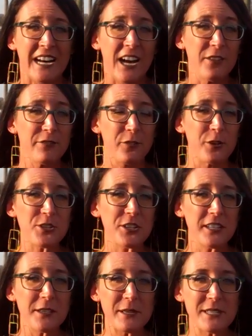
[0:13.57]

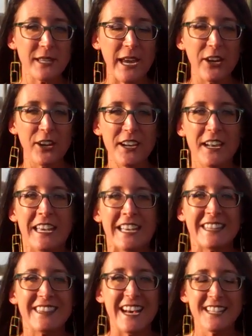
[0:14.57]
Unfortunately, Ms. Karen,
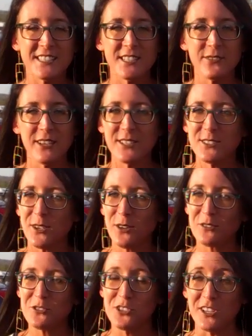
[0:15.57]
that Civic
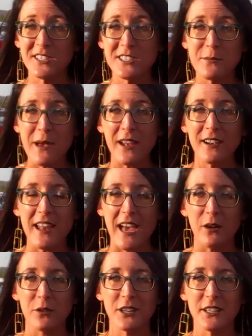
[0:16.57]
sold just about an
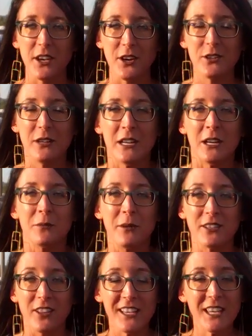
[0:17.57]
hour ago,
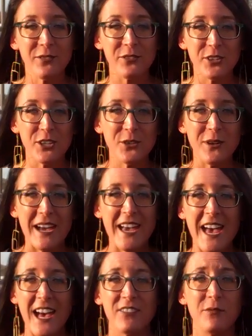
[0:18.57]
but lucky for you, I
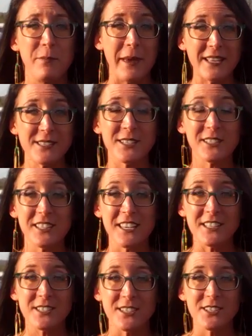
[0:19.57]
have
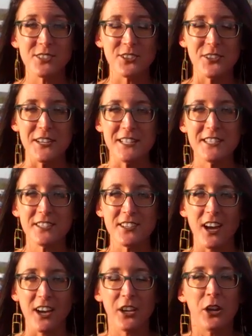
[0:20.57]
basically a sister in
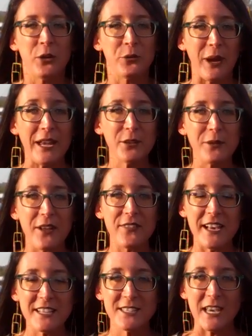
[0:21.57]
stock right around
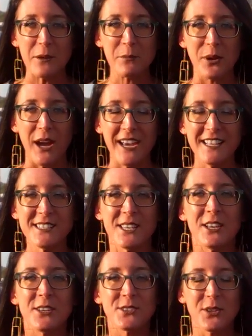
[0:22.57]
that same price.
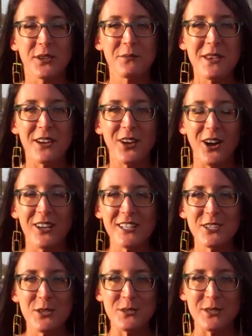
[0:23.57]
So give me a call
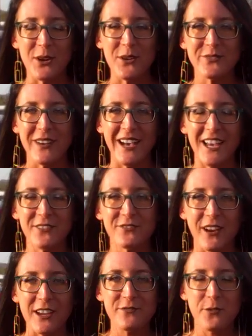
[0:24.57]
at
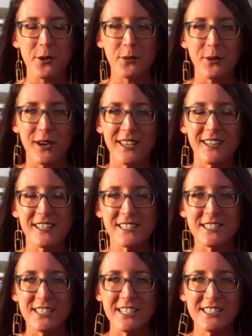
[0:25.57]

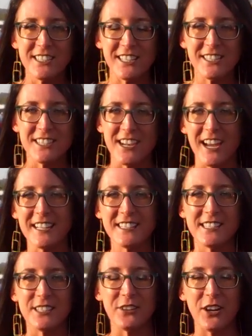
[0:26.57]

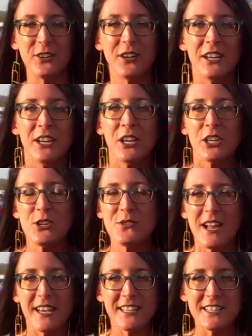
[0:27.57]
205-541-6690. You
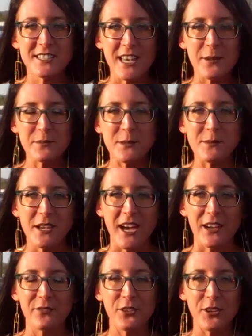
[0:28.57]
and I can set up some
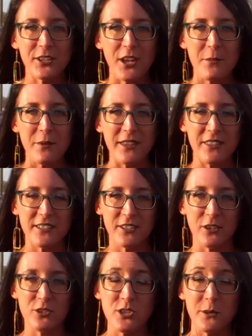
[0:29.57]
time for you to come by the
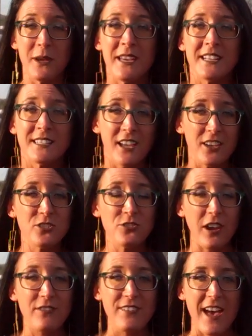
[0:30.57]
dealership, test
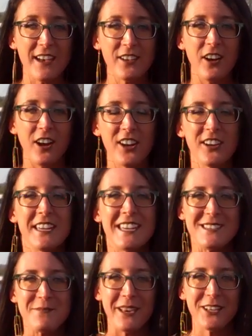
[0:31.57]
drive that car,
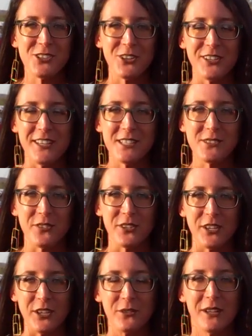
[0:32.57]
and make sure it is for
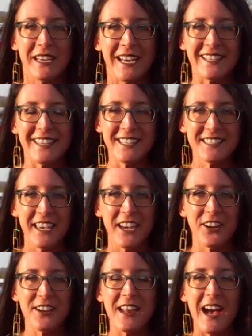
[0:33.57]
you. Again,
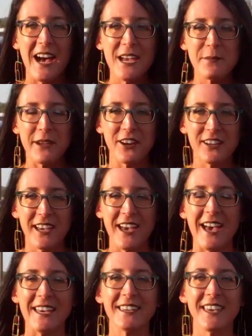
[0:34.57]
Karen, I'm Erika.
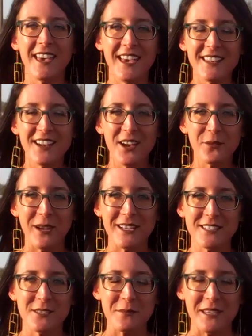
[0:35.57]
I cannot
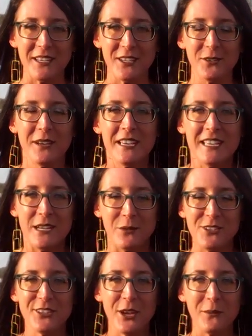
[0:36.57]
wait to meet you. And
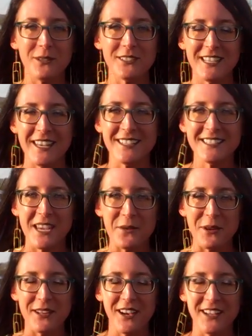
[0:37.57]
when you come on down to
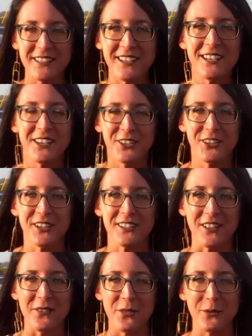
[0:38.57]
Tameron Honda, you're going
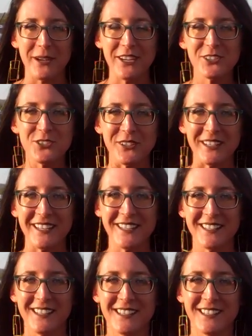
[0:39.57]
to love the way you're treated.